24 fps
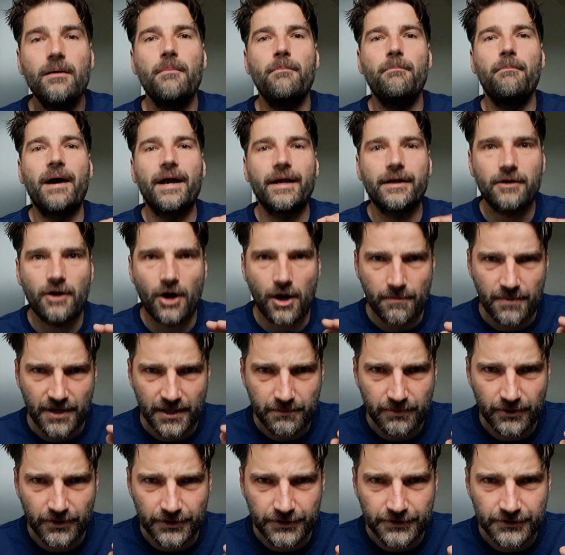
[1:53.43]
My comic
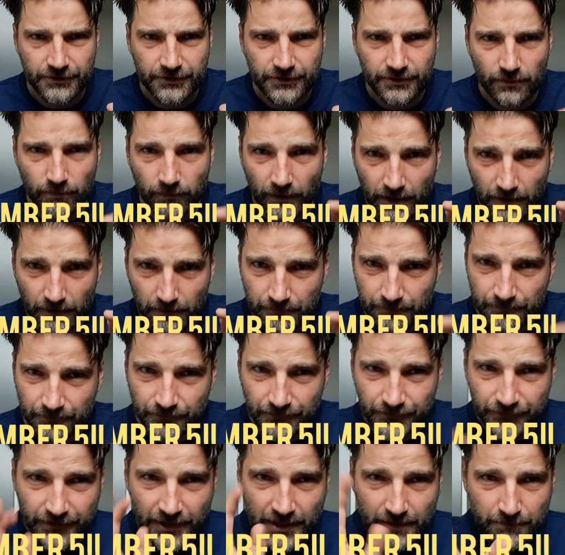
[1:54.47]
books. Well,
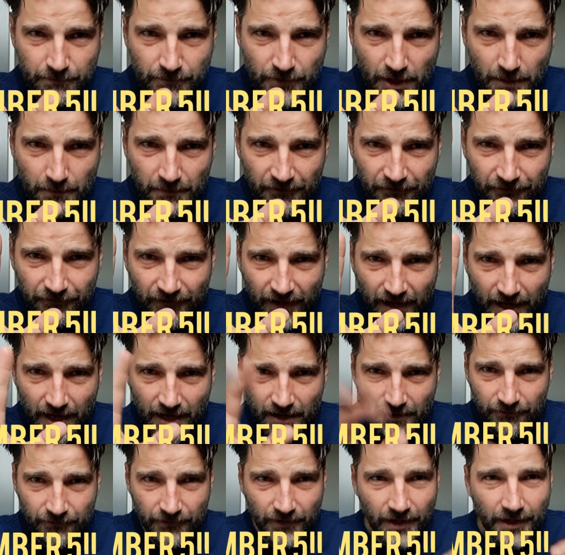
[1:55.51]
tip number
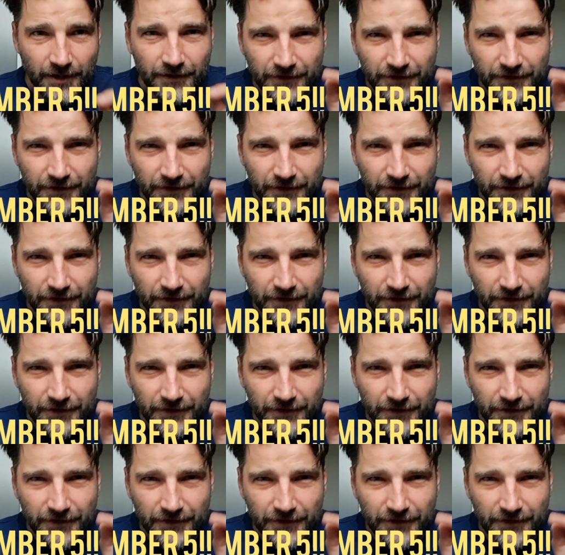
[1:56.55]
5.